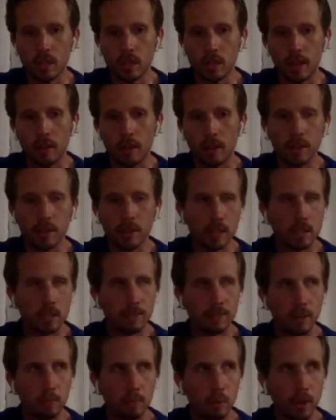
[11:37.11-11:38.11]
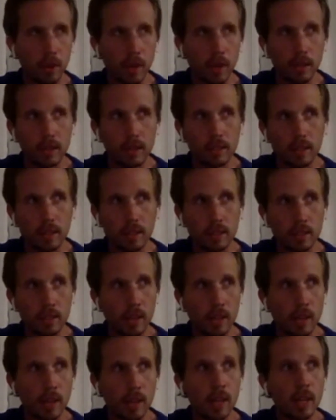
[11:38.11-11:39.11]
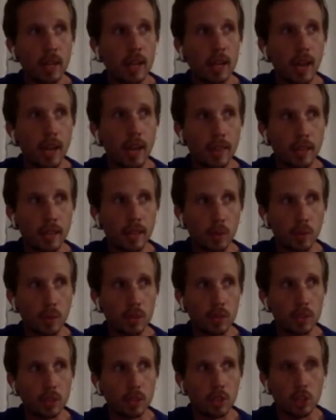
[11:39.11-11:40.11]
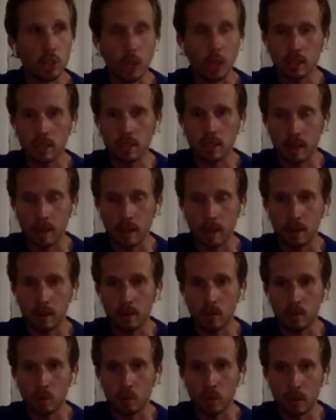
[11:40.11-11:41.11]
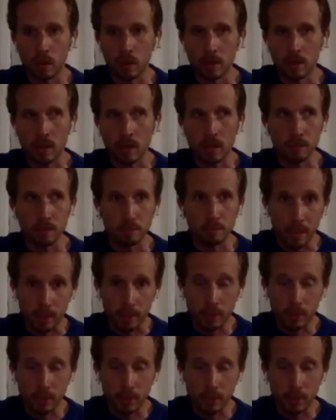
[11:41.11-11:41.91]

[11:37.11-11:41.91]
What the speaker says: I don't think that's a fair point, in the sense that I think it was Jason Garrett was his bitch.